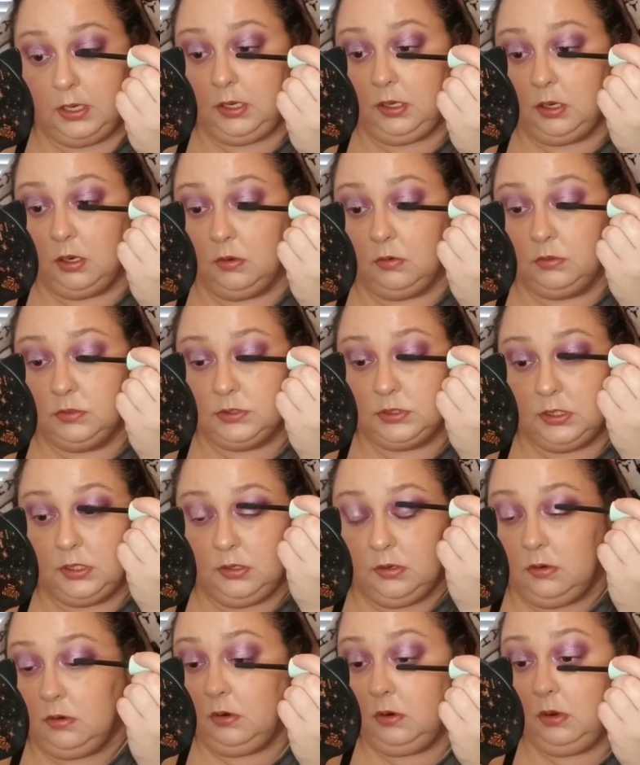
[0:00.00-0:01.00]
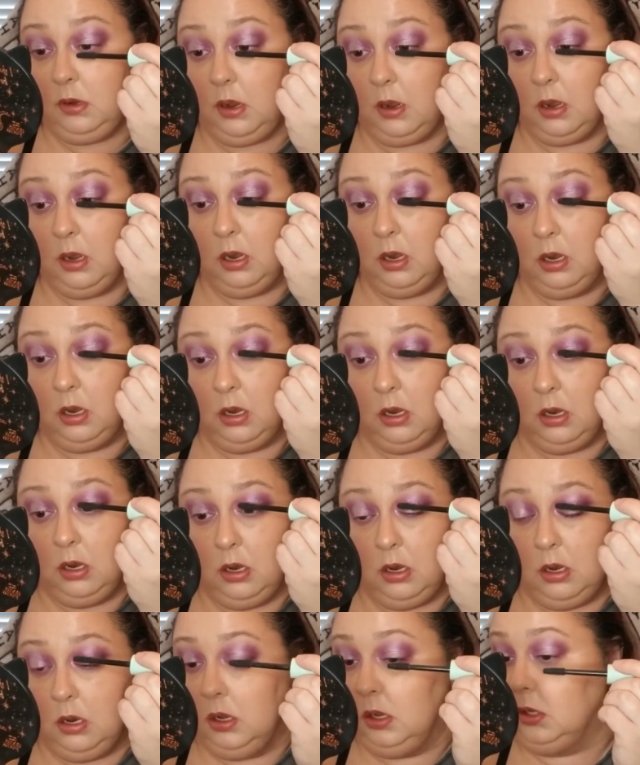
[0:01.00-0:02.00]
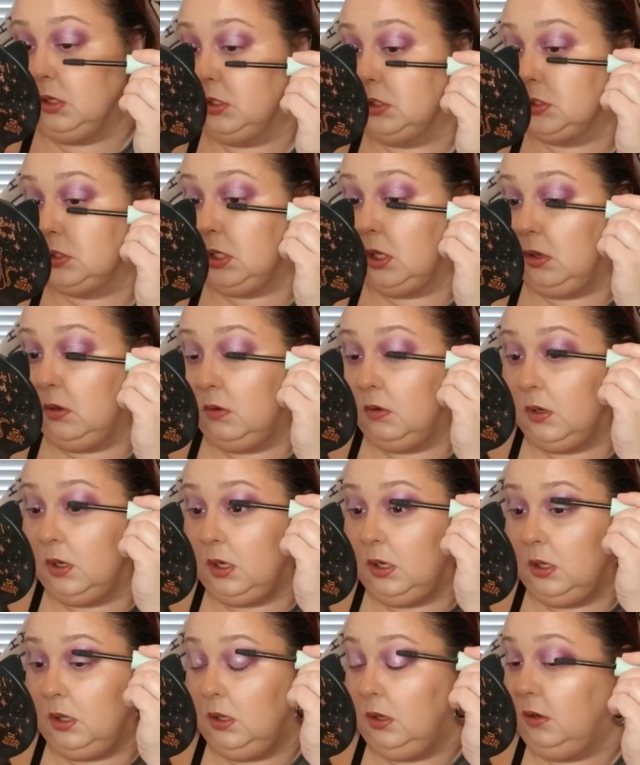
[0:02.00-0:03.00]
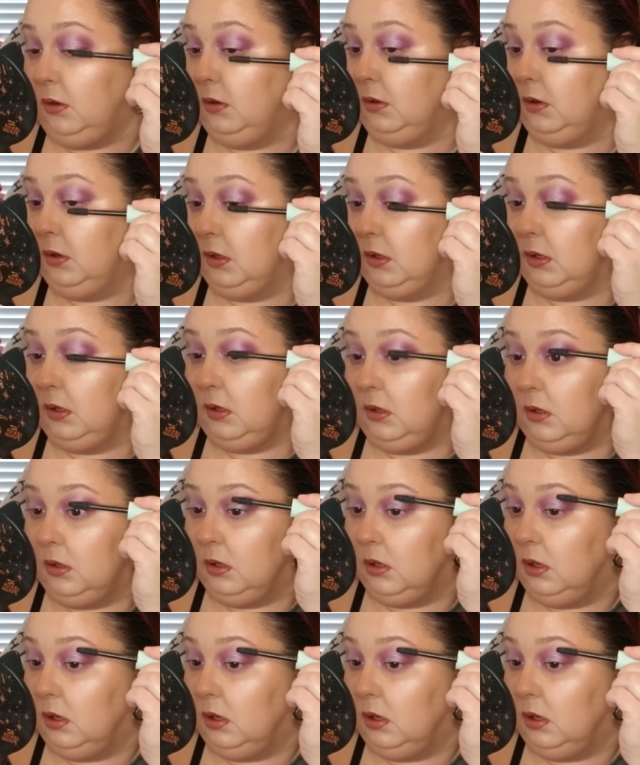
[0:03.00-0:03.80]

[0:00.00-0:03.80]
knows they are. So he literally